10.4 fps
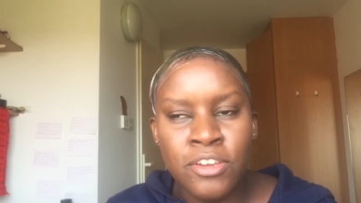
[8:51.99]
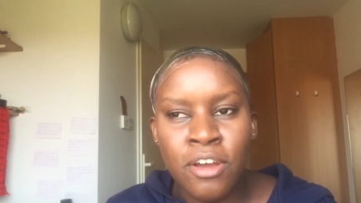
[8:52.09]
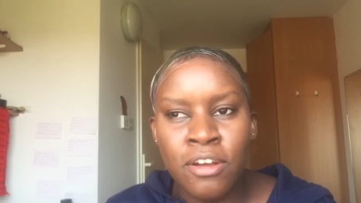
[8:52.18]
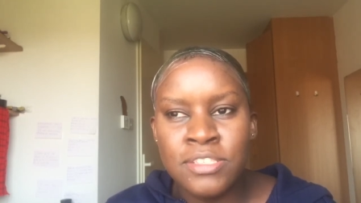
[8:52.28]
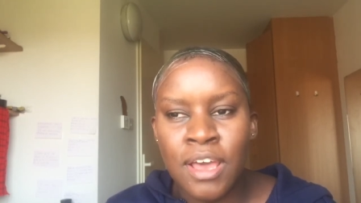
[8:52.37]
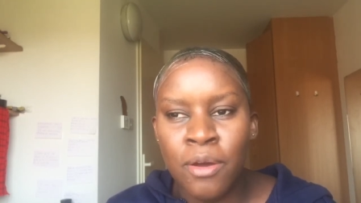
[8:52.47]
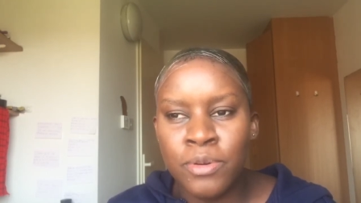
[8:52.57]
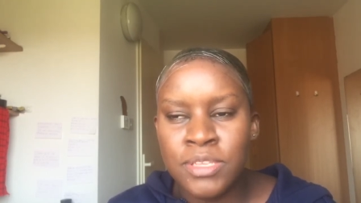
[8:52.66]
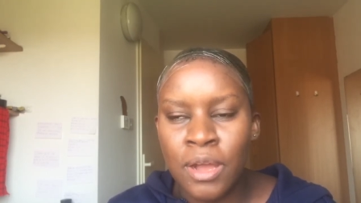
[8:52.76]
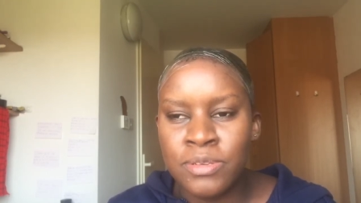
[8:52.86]
You know, I
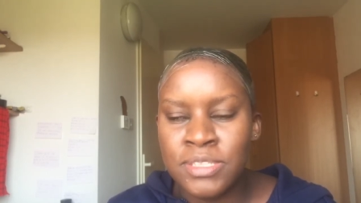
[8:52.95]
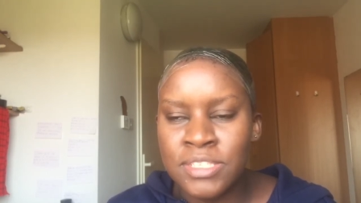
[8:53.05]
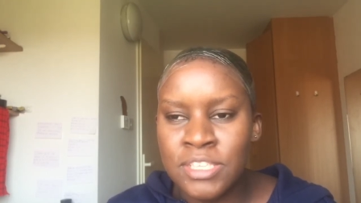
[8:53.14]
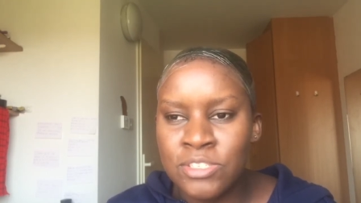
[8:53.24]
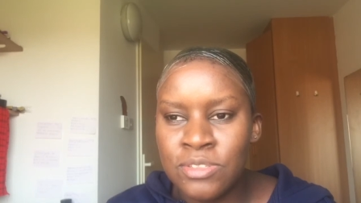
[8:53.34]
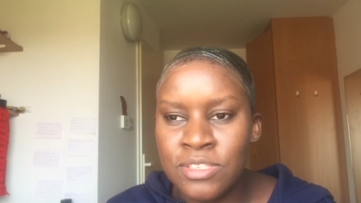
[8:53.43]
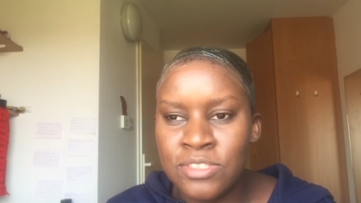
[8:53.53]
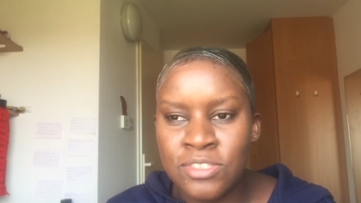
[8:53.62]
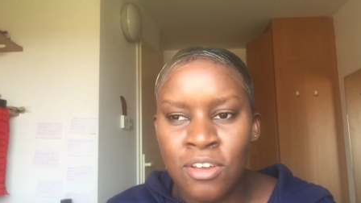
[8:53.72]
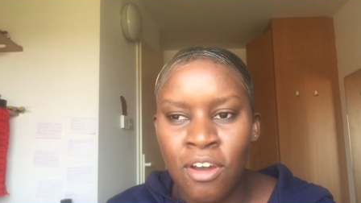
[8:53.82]
was listening to
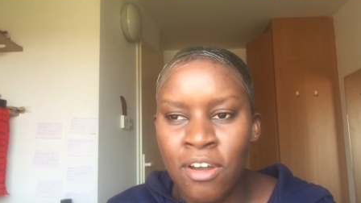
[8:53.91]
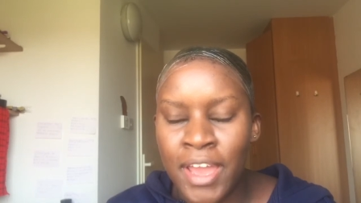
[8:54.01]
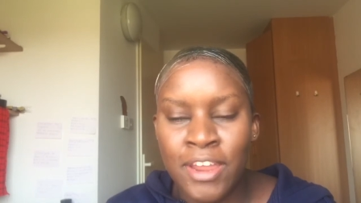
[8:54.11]
this song.